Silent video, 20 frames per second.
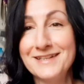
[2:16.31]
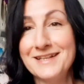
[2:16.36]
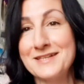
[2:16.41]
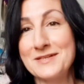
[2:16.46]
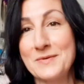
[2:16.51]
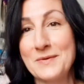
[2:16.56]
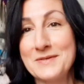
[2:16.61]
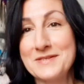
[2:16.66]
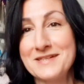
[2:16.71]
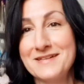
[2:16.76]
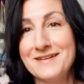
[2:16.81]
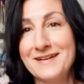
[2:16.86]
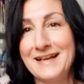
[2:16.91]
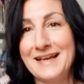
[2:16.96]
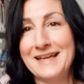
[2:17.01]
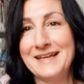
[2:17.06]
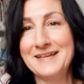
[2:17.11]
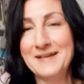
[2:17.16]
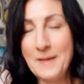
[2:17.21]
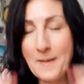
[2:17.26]
It's quite
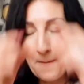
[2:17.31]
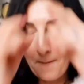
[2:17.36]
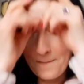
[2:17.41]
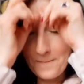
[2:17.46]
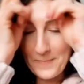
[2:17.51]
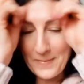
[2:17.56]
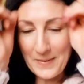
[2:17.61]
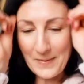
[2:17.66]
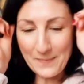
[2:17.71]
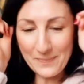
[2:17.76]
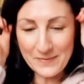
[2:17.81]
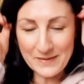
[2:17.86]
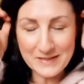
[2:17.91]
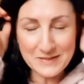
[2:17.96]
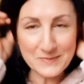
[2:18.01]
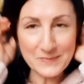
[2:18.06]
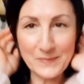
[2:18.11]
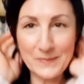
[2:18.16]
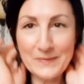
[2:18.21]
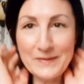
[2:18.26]
snuggly, but
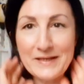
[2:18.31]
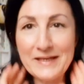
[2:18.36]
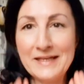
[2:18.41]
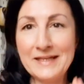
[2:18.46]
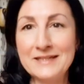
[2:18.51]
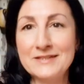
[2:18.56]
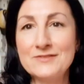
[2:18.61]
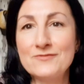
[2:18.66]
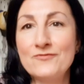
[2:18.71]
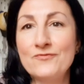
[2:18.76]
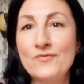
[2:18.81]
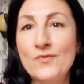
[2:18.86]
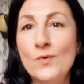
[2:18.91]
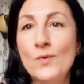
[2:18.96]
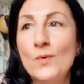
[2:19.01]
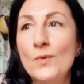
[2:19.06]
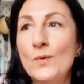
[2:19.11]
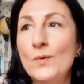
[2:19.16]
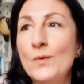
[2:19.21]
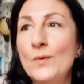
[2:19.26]
this one is
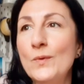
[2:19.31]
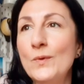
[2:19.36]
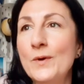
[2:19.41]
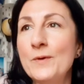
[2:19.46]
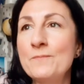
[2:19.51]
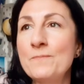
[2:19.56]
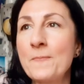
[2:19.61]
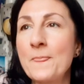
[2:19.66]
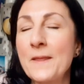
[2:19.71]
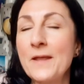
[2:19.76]
for